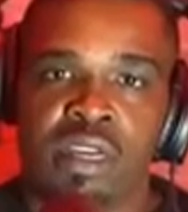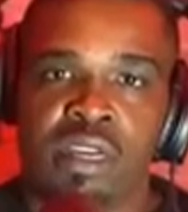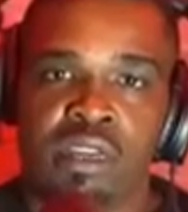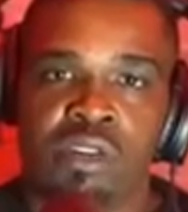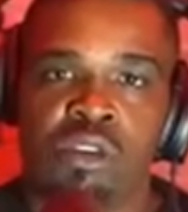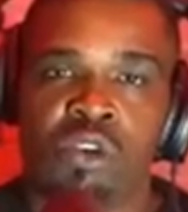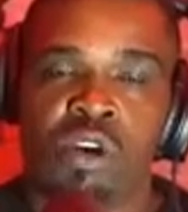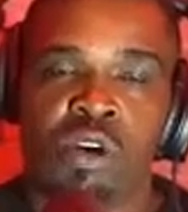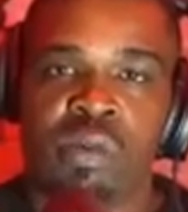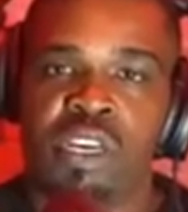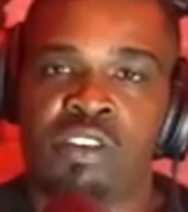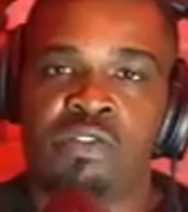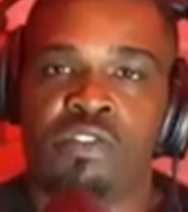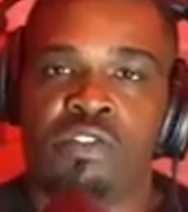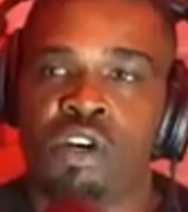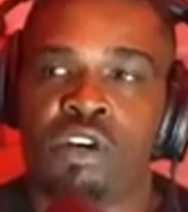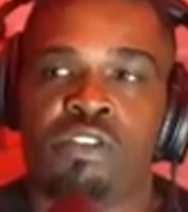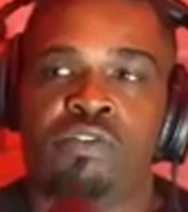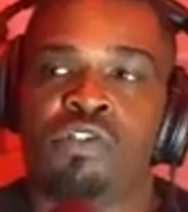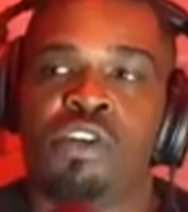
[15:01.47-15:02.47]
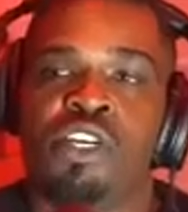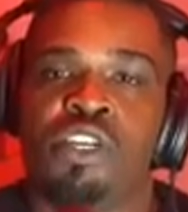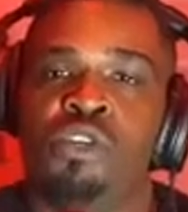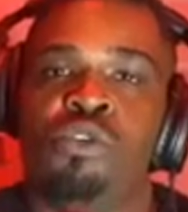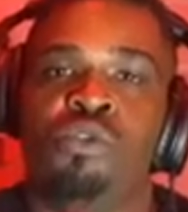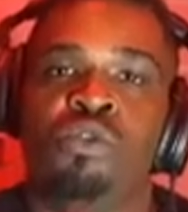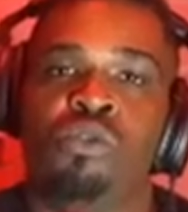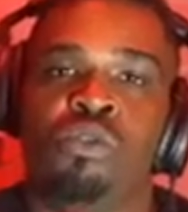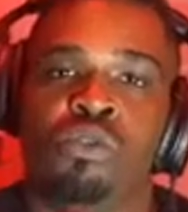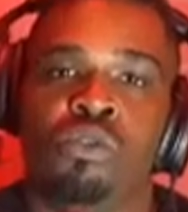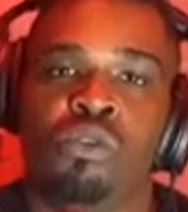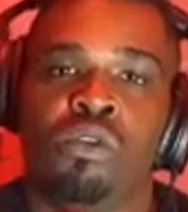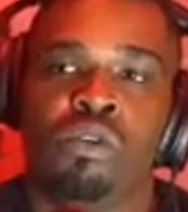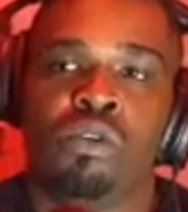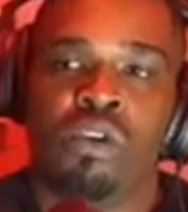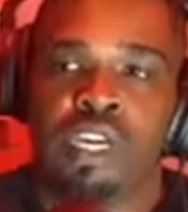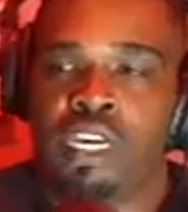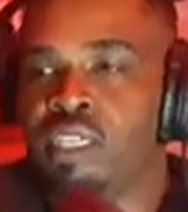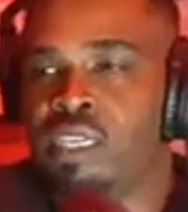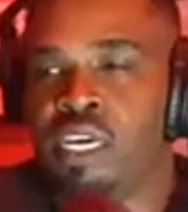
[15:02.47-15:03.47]
you know what I mean, for you
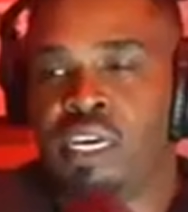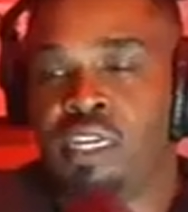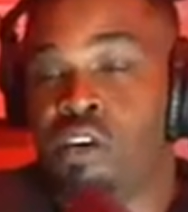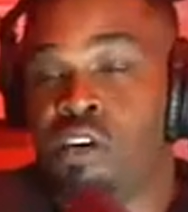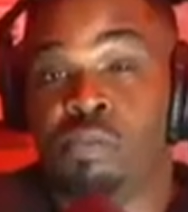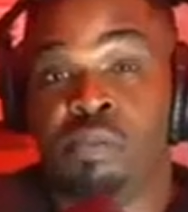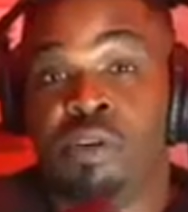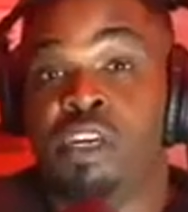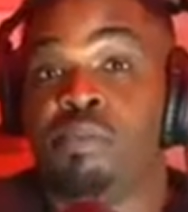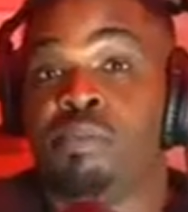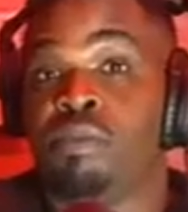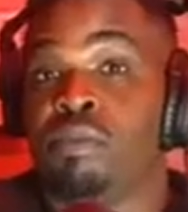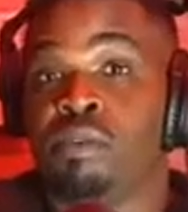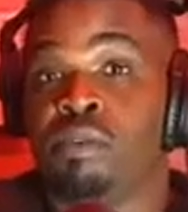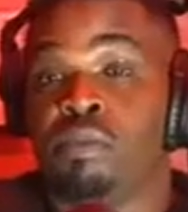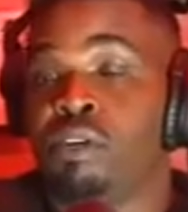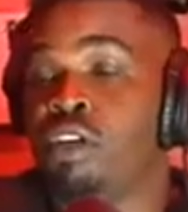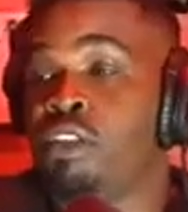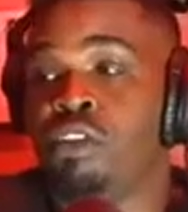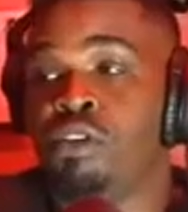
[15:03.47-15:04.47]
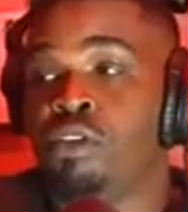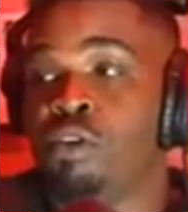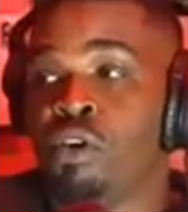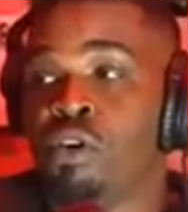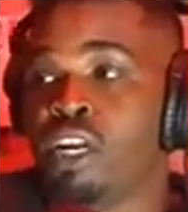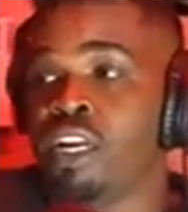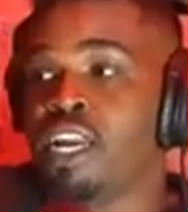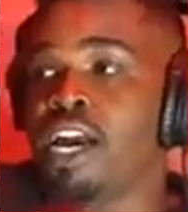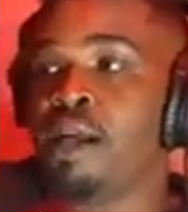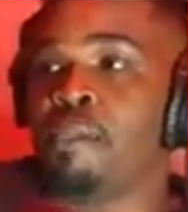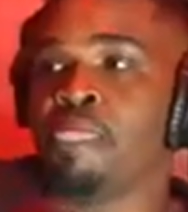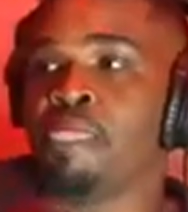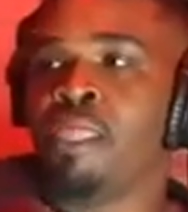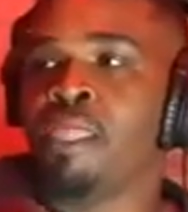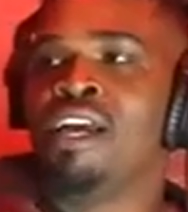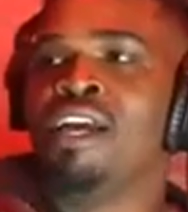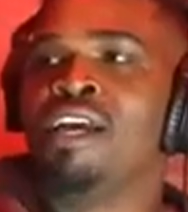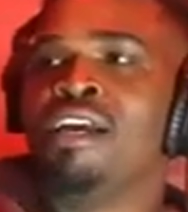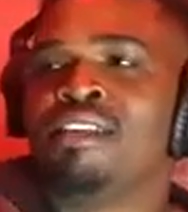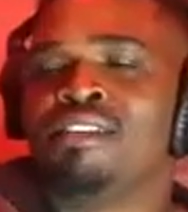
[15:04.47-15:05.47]
and your people, whether you know it or not.
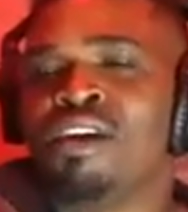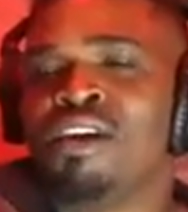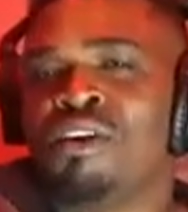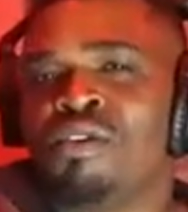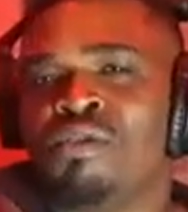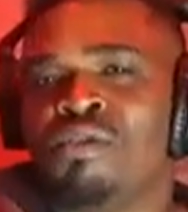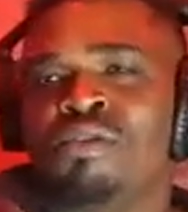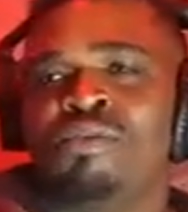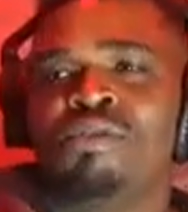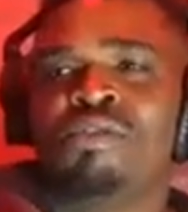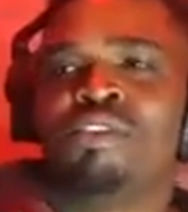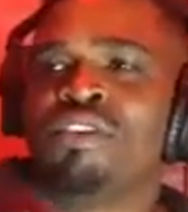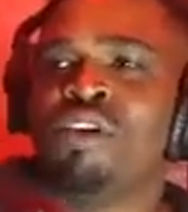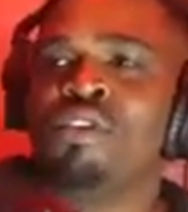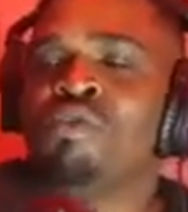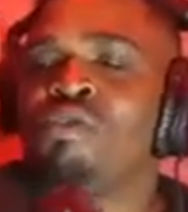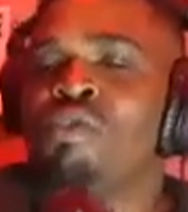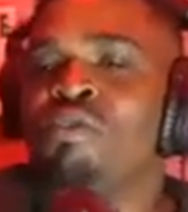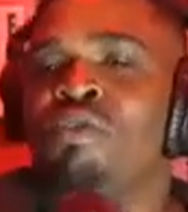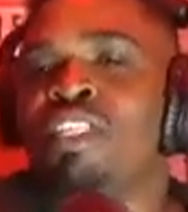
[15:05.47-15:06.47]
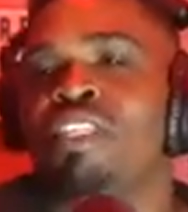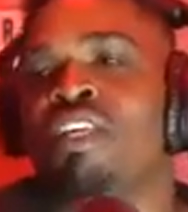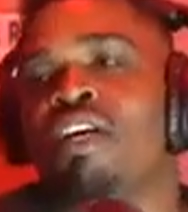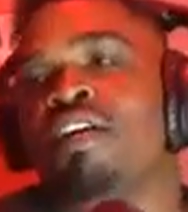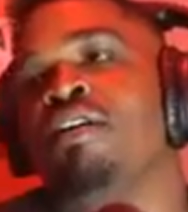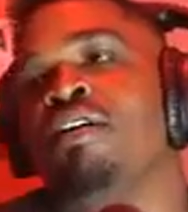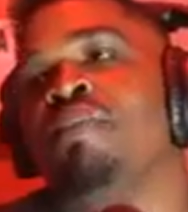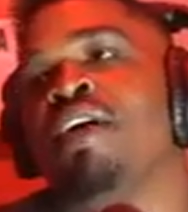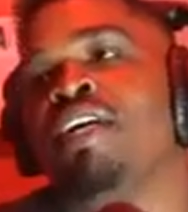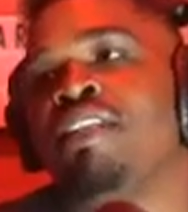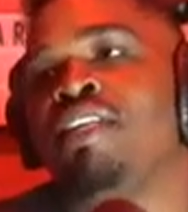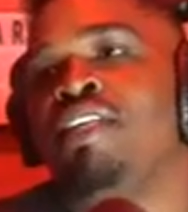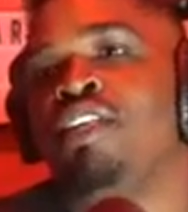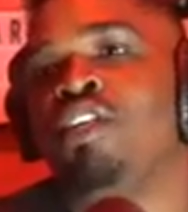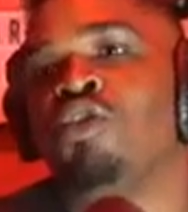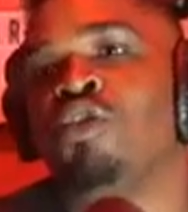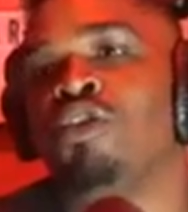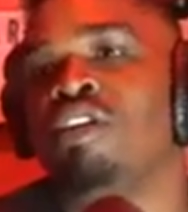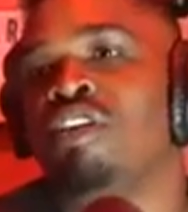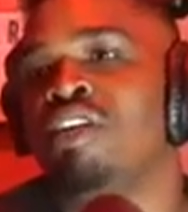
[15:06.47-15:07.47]
So when we talk about these
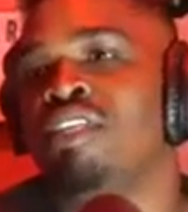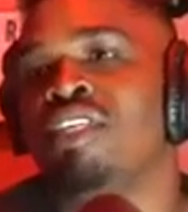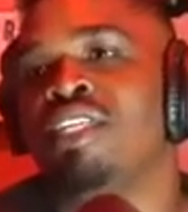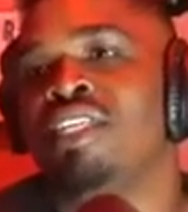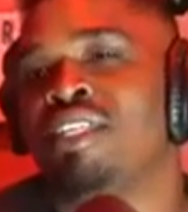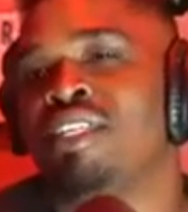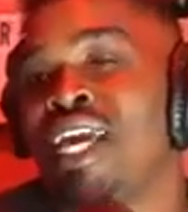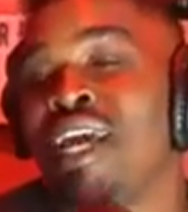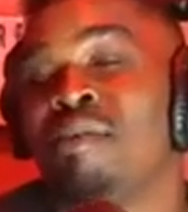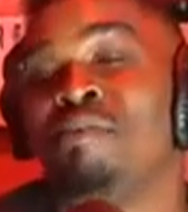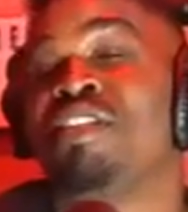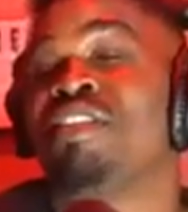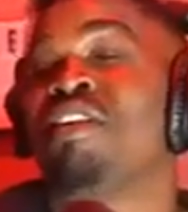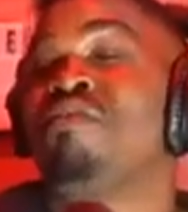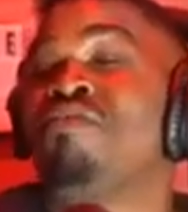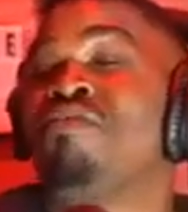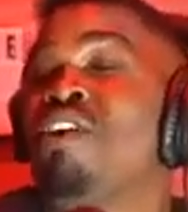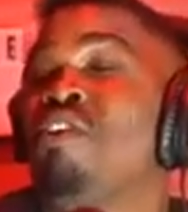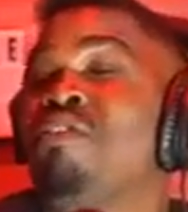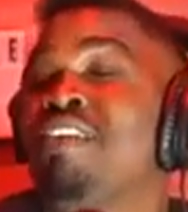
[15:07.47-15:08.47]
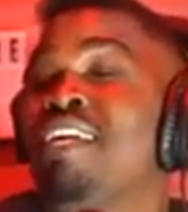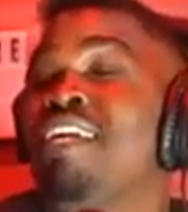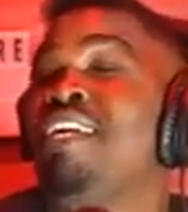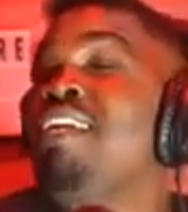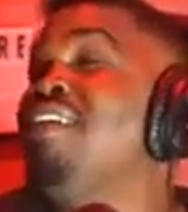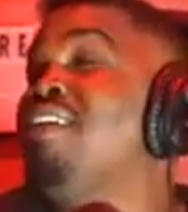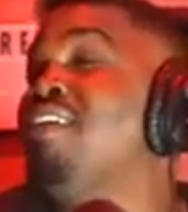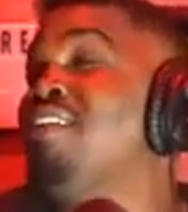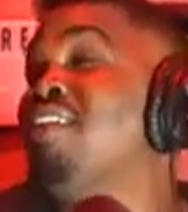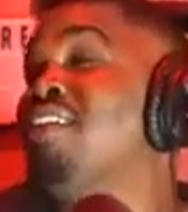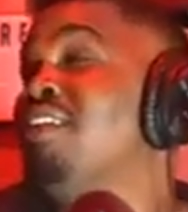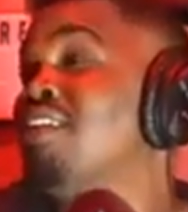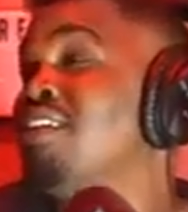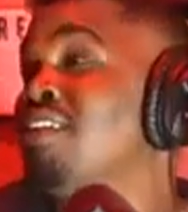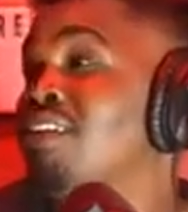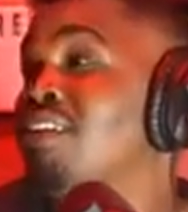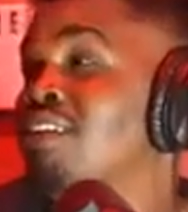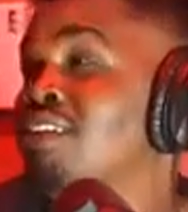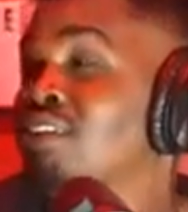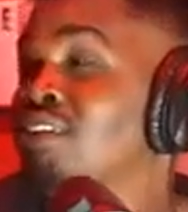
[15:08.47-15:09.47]
drugs and these habits, some folks eat.
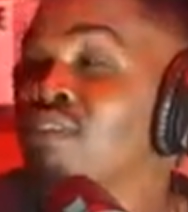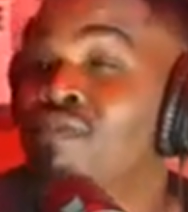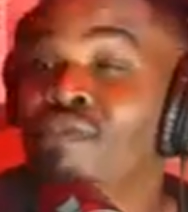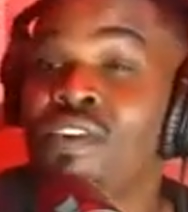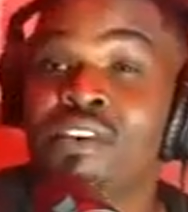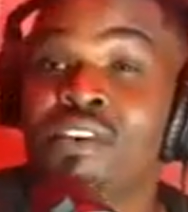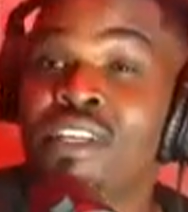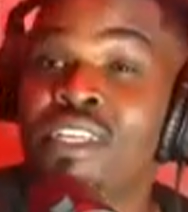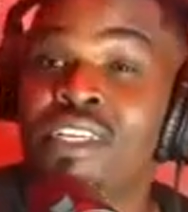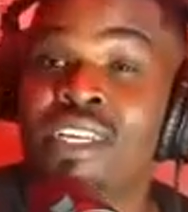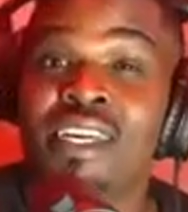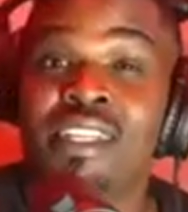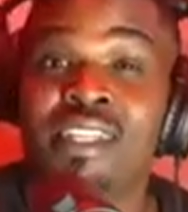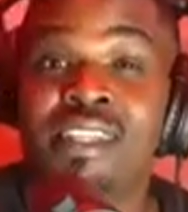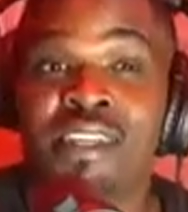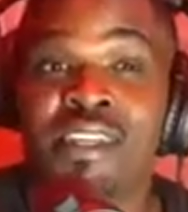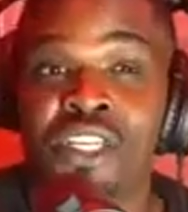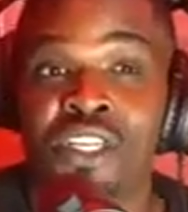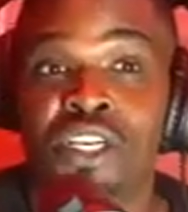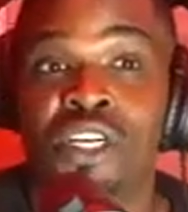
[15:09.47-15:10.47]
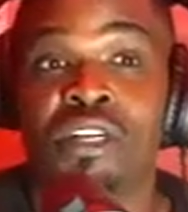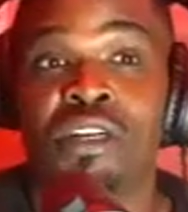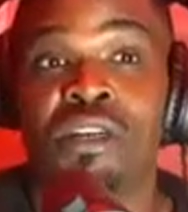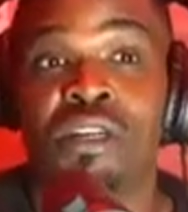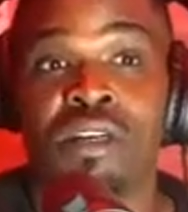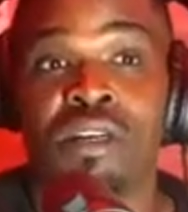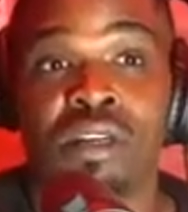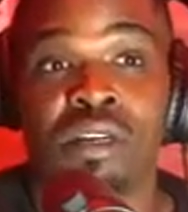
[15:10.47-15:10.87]
Some folks addicted to sugar.